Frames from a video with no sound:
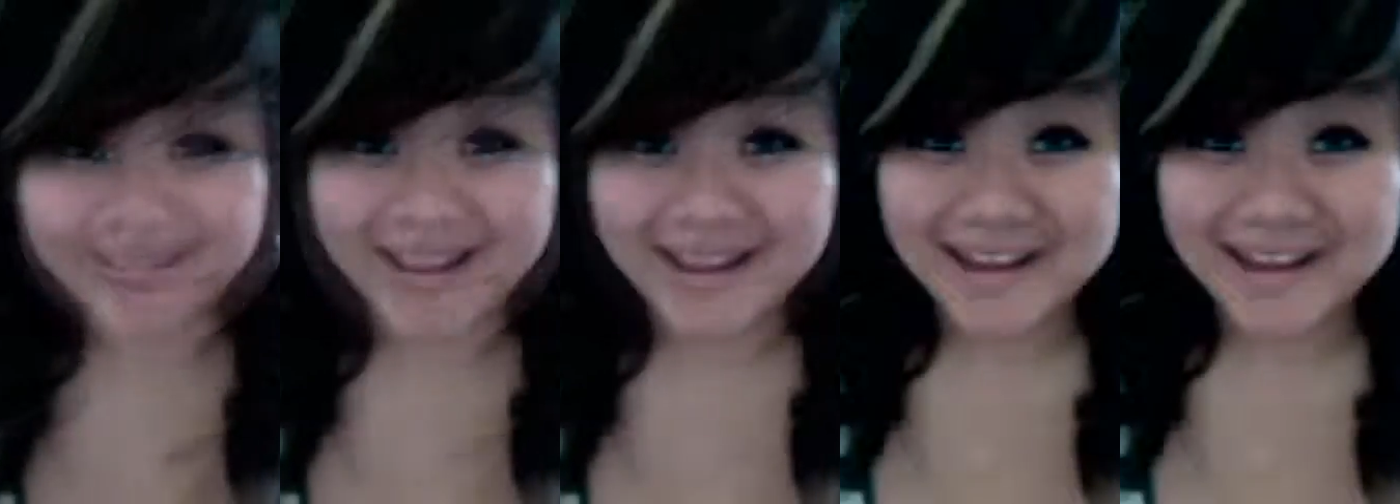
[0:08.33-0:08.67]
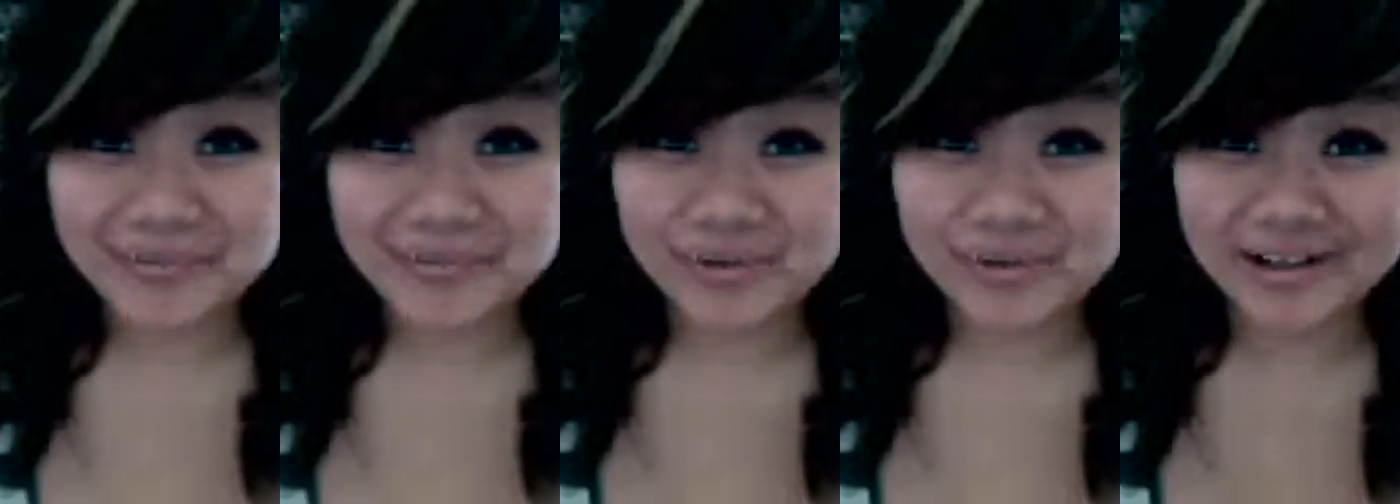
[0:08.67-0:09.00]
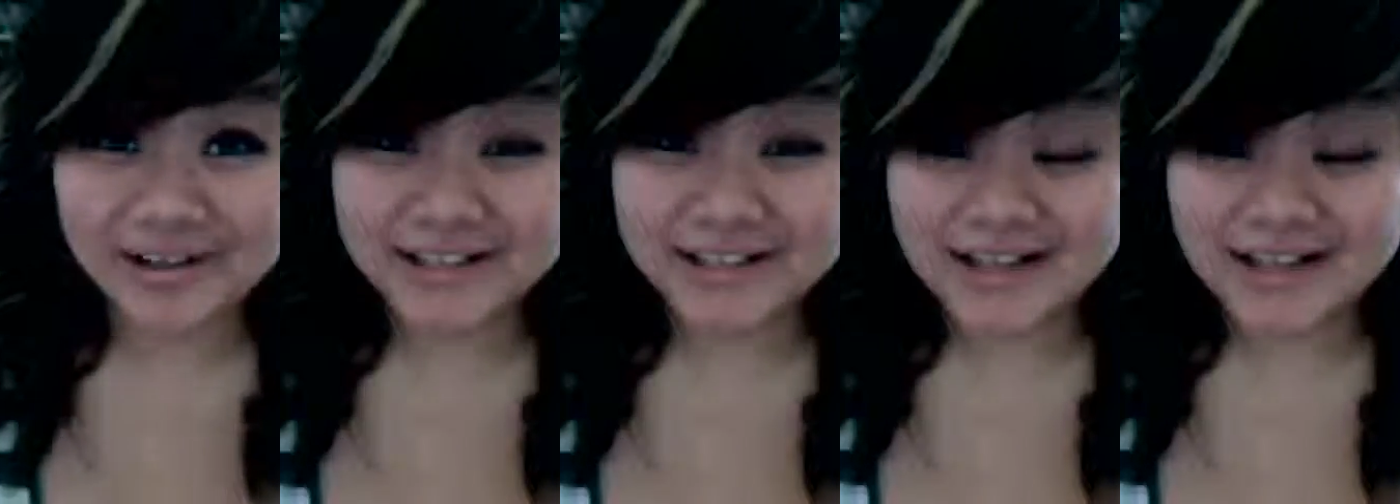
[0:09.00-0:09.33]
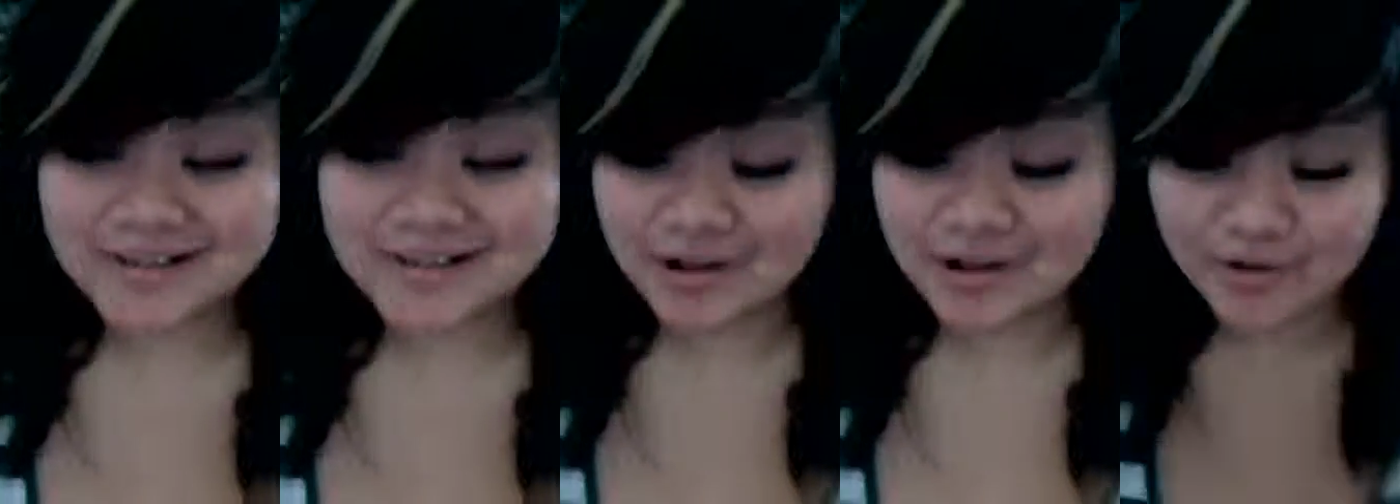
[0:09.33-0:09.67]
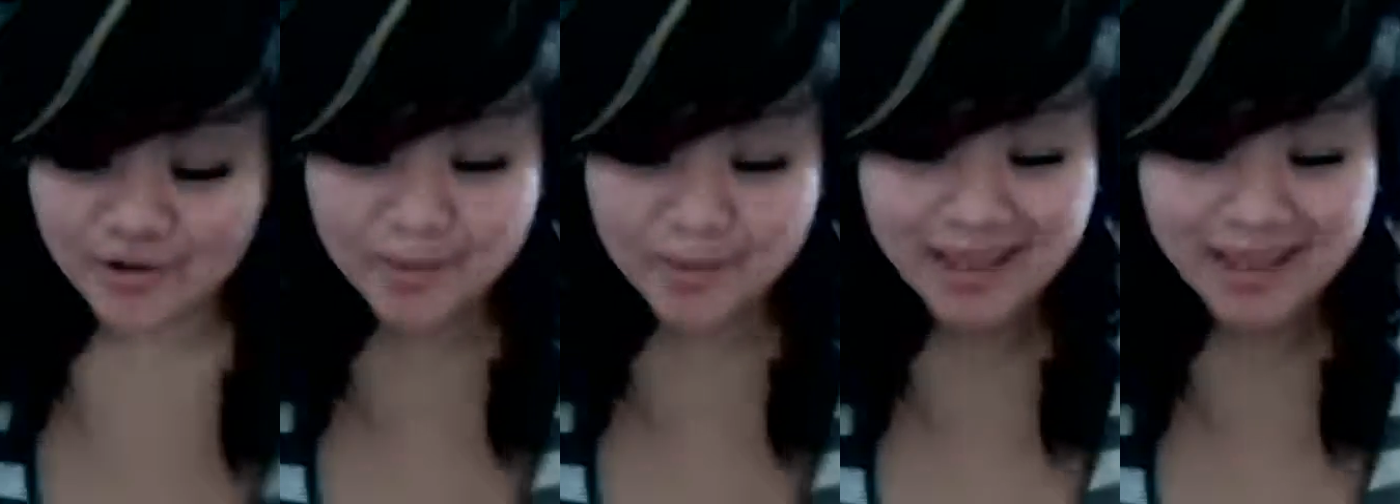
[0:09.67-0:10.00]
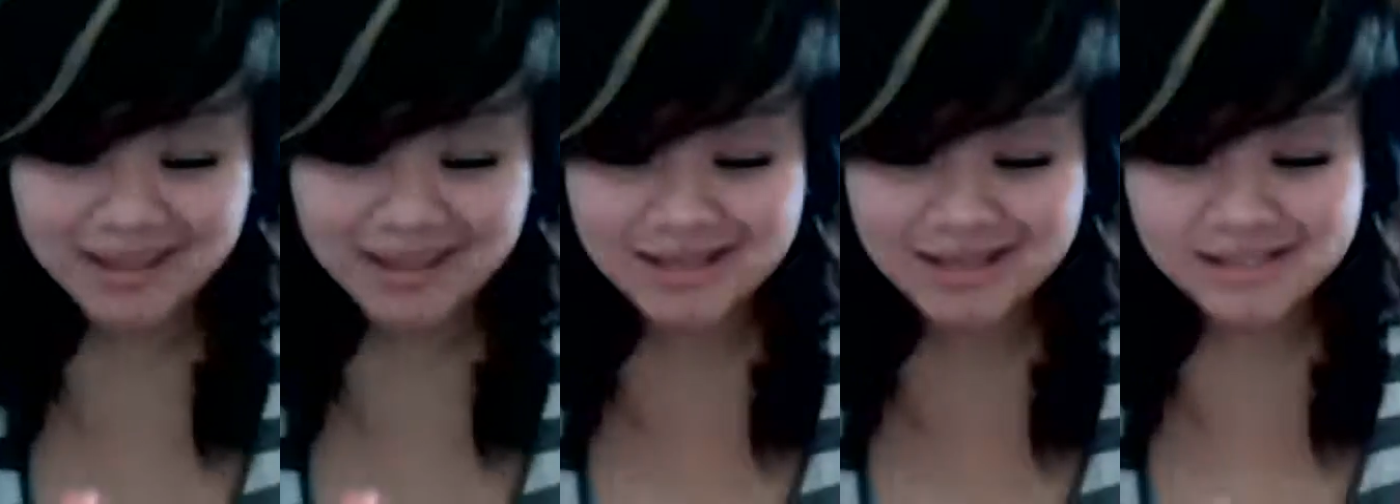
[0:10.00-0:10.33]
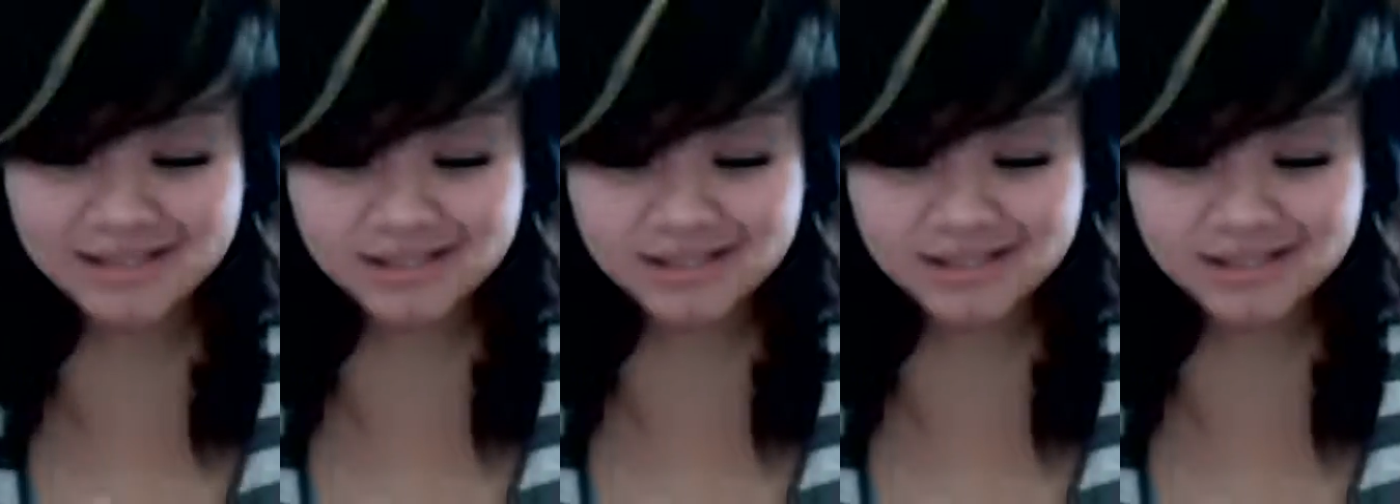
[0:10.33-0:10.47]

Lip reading: Hey everyone, so I'm back